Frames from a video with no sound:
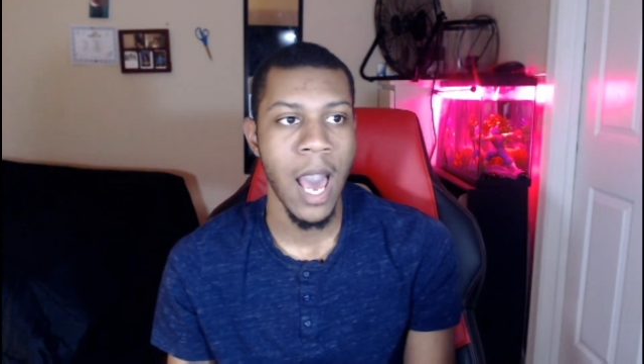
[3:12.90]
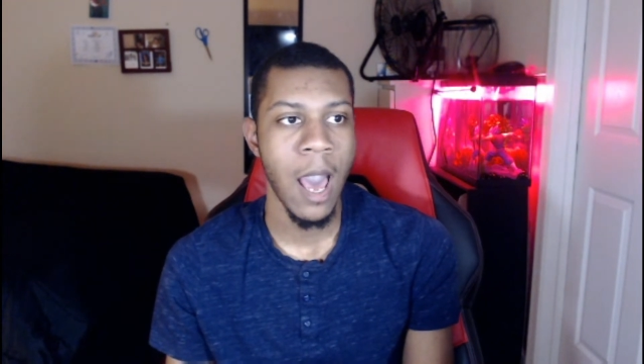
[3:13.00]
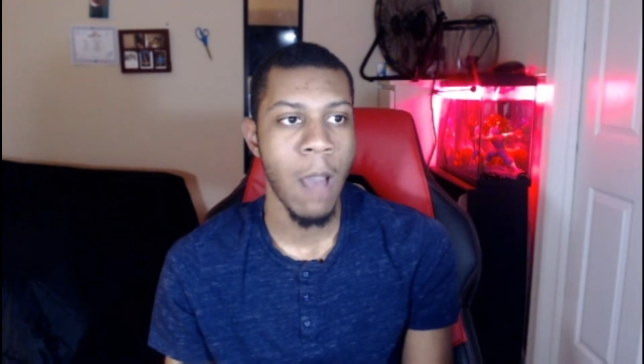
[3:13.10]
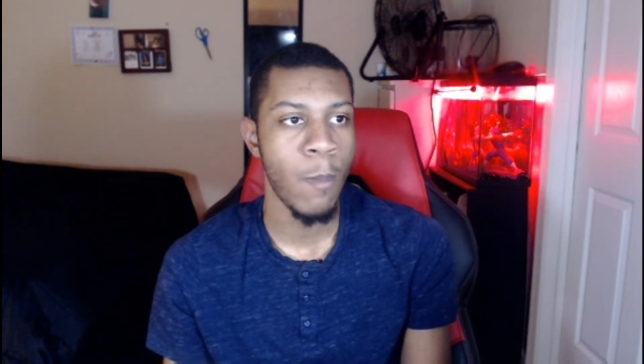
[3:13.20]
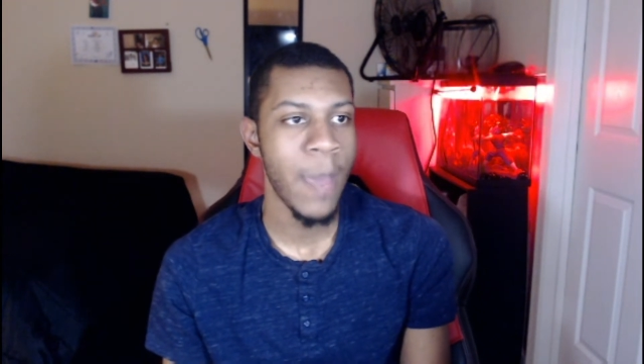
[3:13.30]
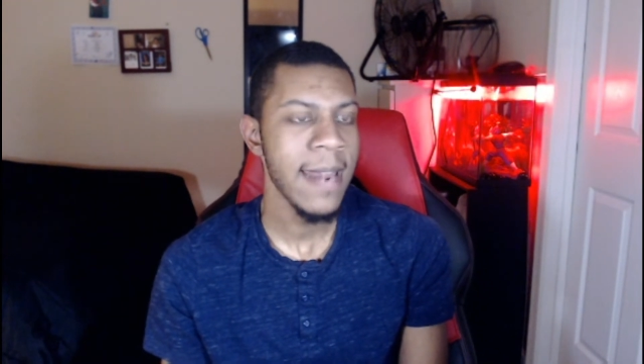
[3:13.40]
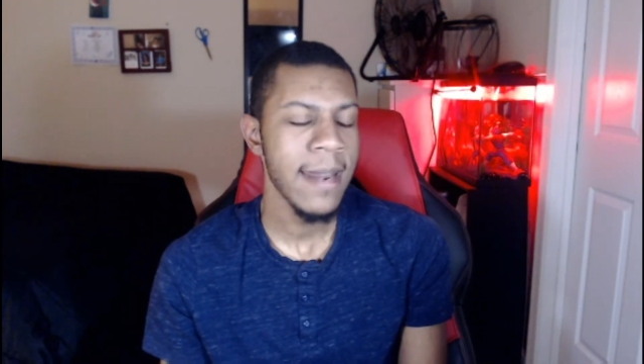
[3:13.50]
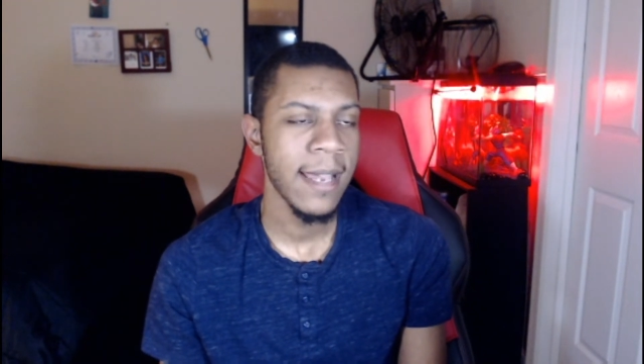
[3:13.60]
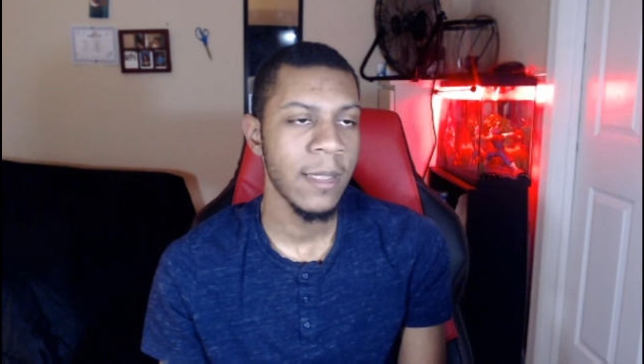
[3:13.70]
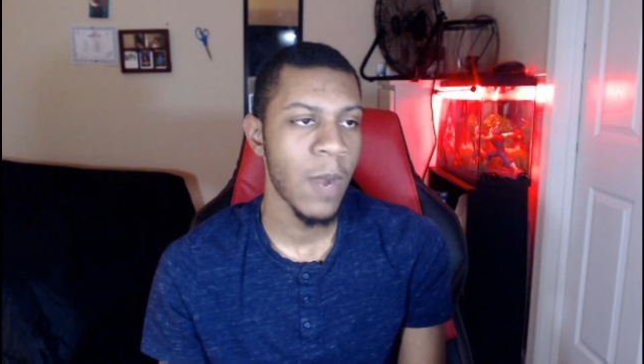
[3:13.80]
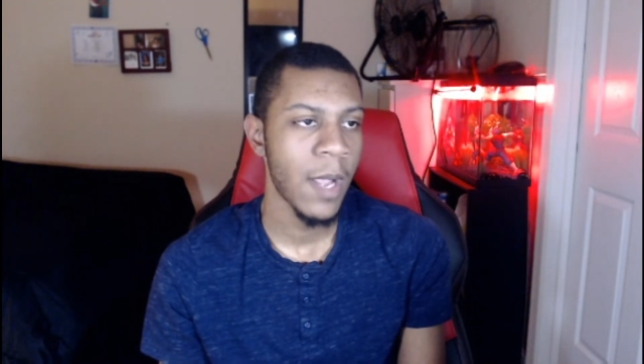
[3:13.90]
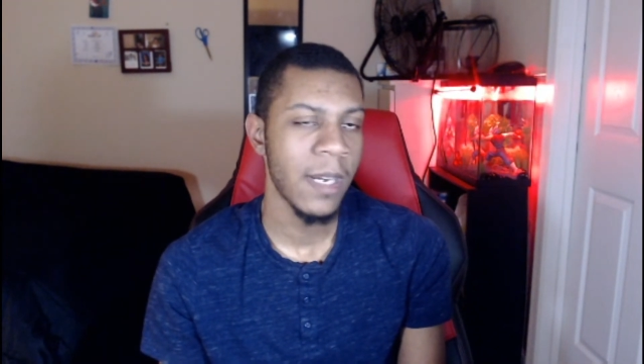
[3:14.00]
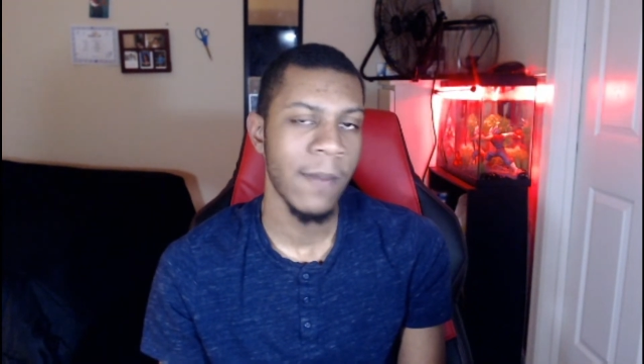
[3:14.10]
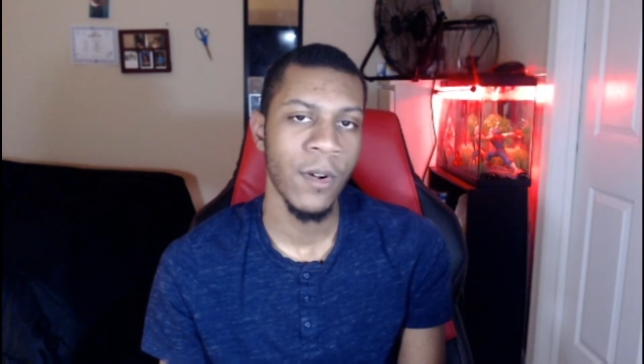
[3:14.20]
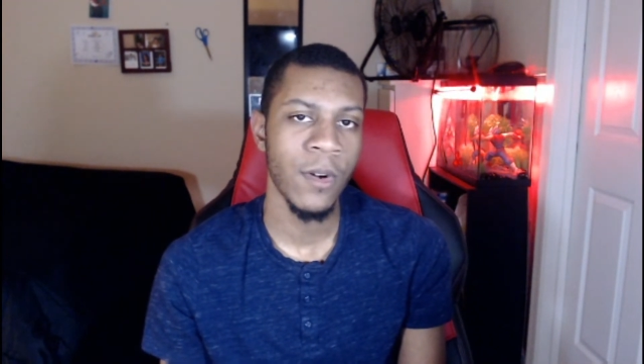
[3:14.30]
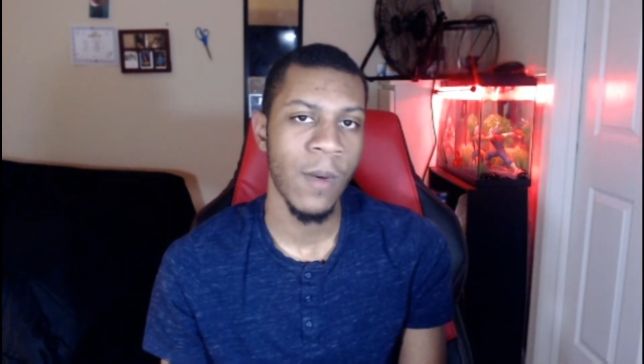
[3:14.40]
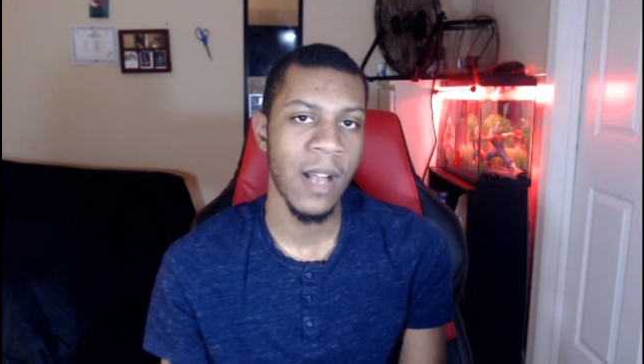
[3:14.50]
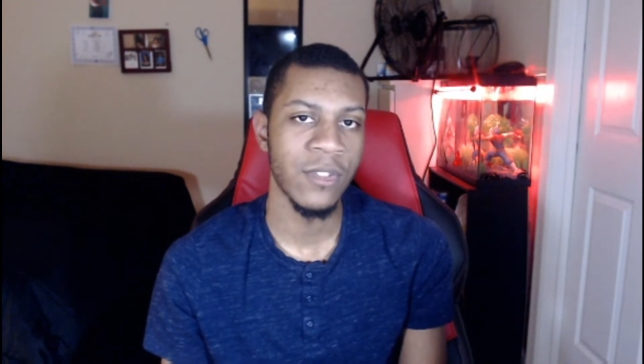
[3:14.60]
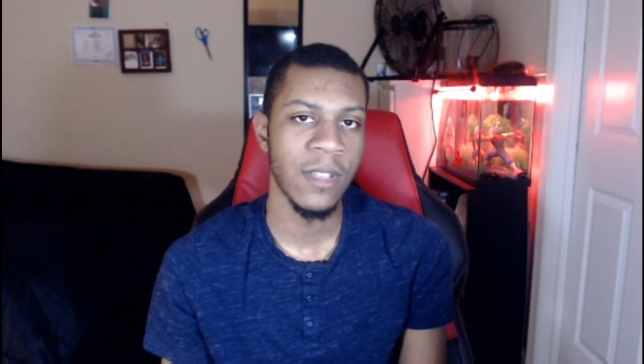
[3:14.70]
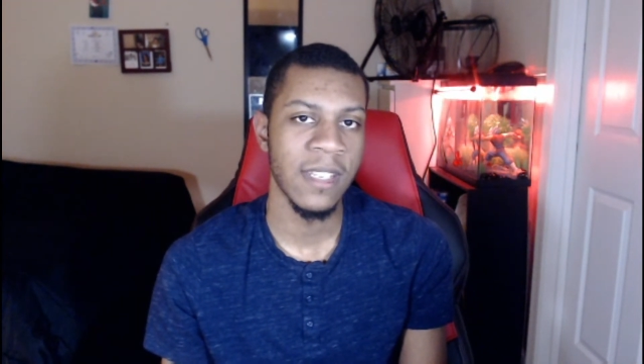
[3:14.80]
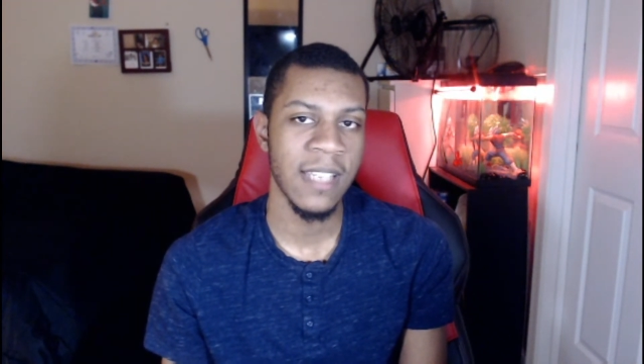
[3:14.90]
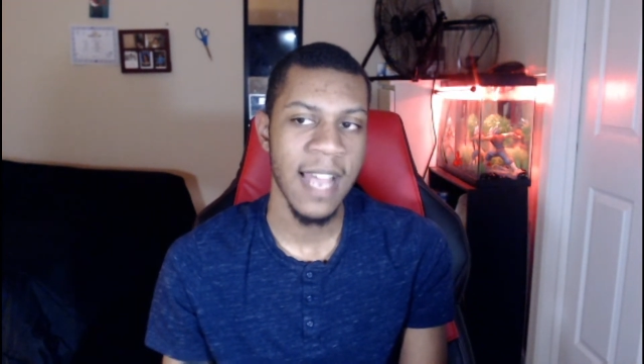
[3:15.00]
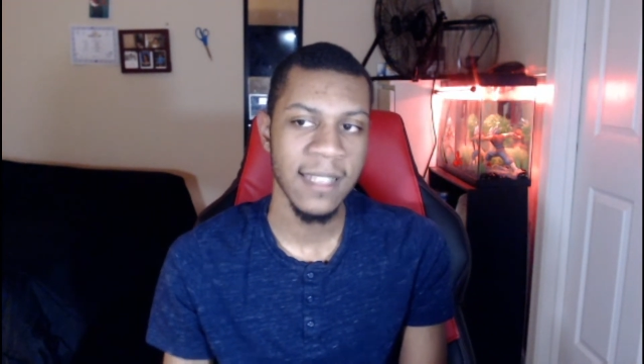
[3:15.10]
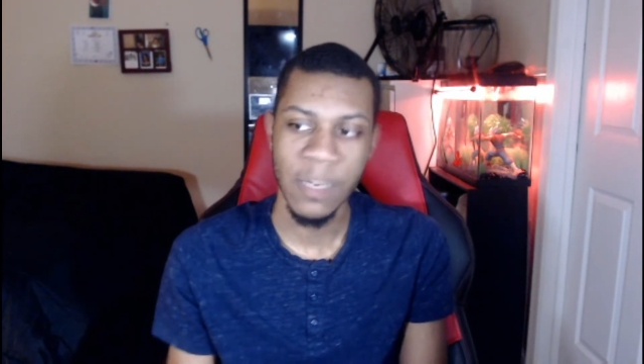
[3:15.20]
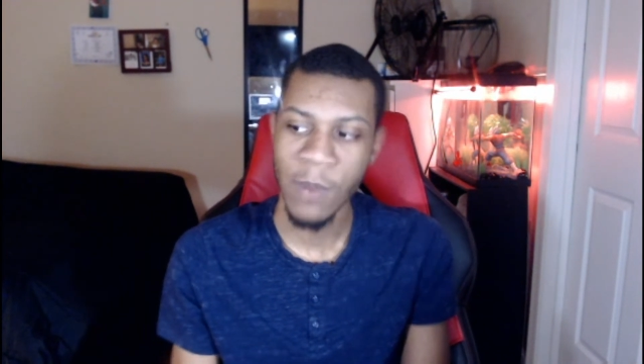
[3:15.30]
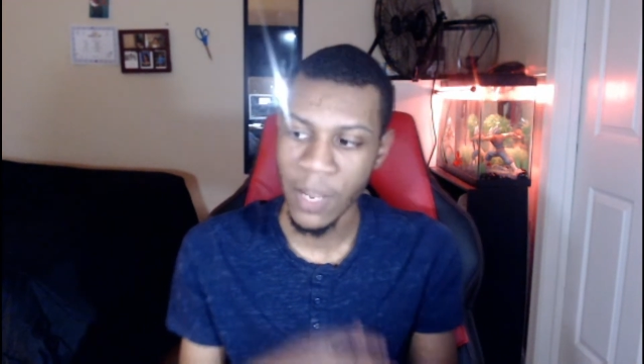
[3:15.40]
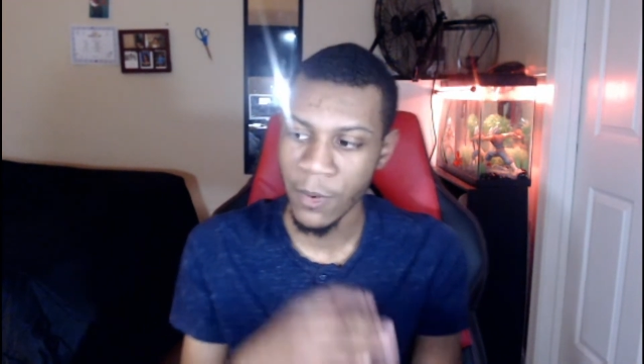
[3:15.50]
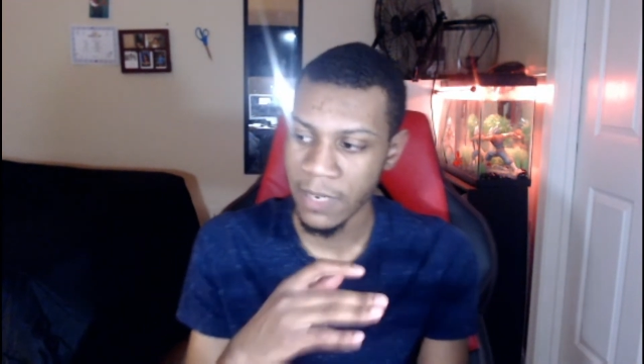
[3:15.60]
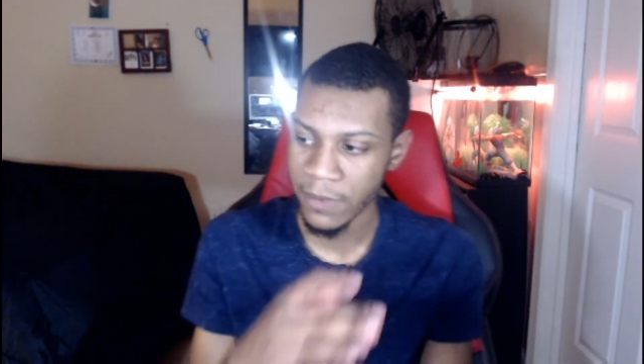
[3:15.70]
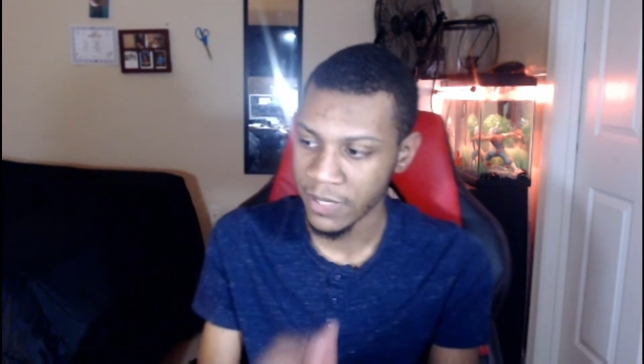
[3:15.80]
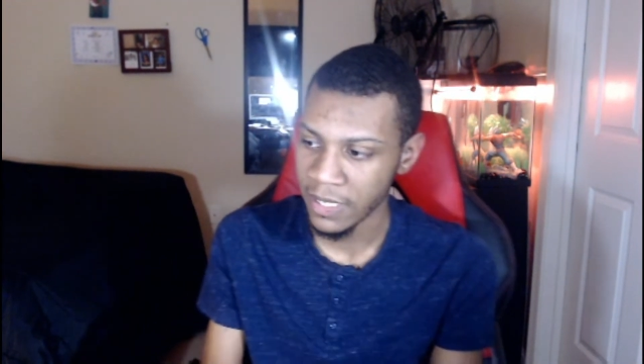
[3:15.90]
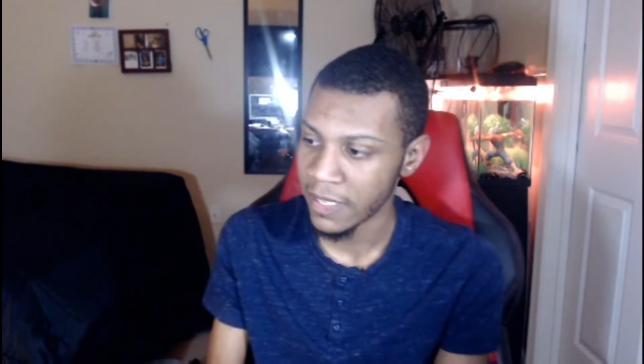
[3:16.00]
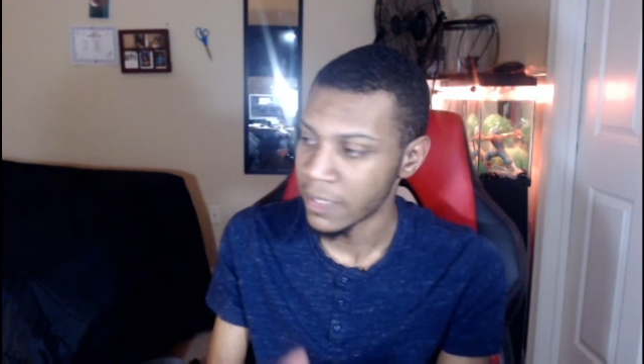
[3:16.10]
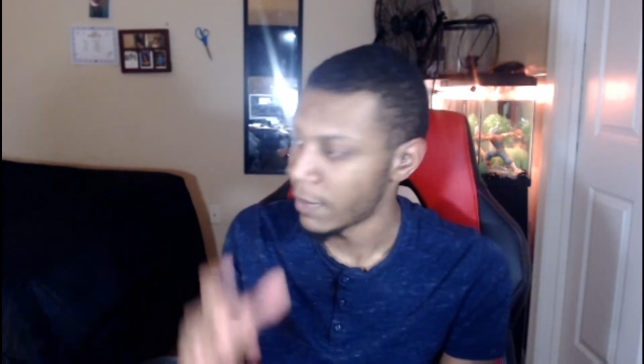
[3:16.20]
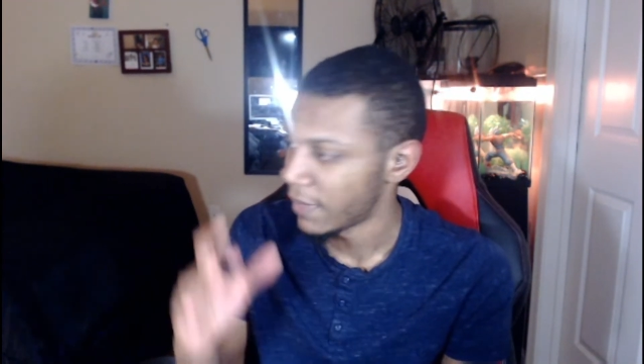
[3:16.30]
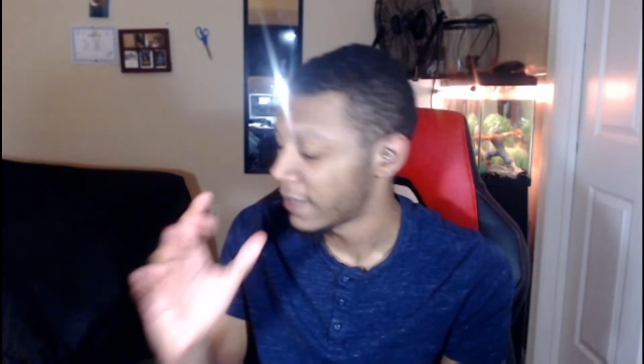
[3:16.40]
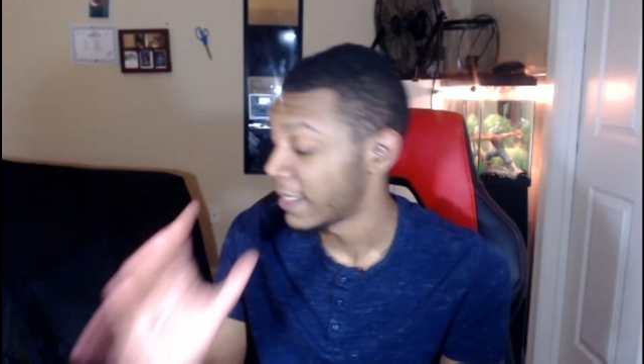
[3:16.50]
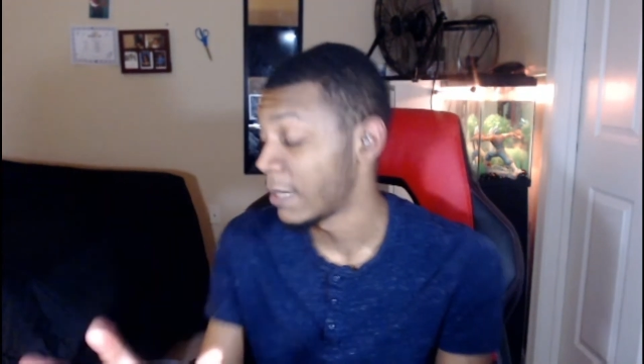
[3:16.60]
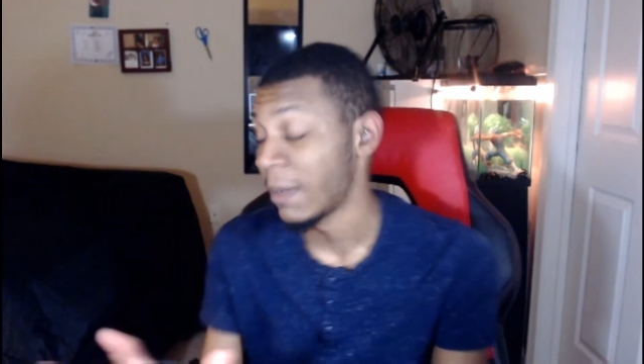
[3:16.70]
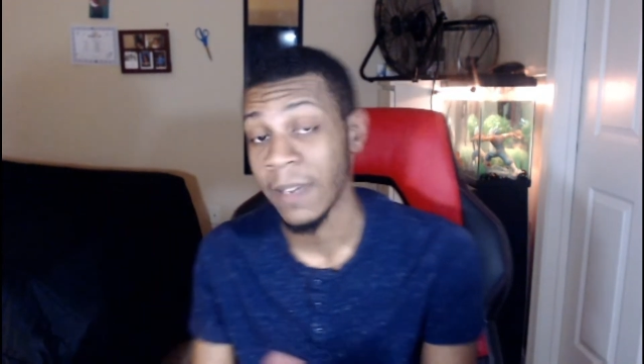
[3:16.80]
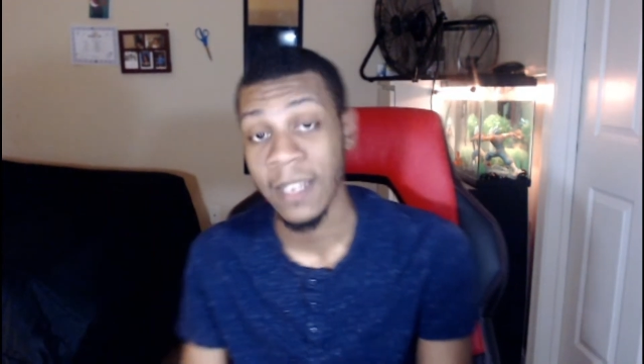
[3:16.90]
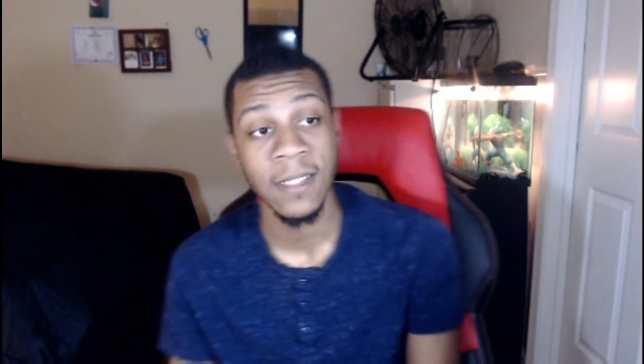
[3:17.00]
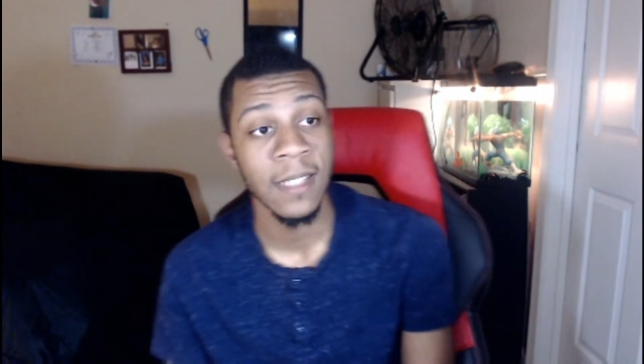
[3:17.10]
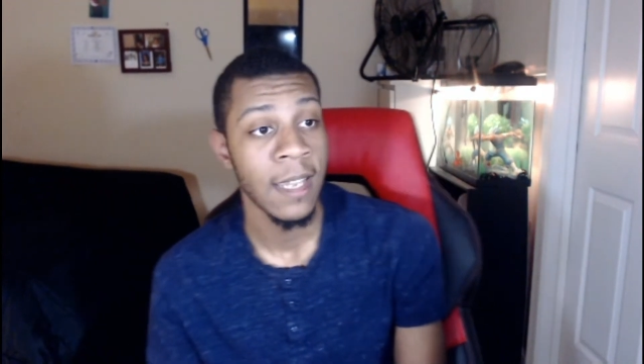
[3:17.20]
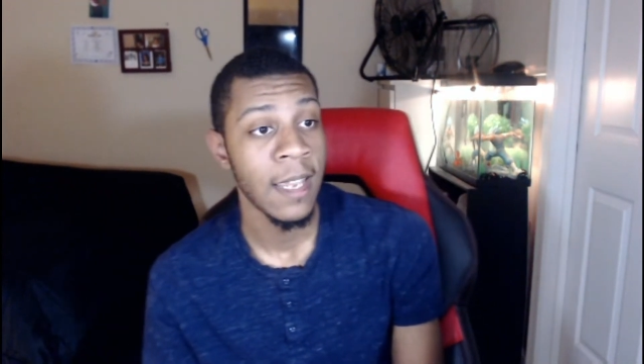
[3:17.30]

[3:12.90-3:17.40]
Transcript: Bandai is probably never going to watch this. Akatsuki probably will never see this, but this needs to be fixed.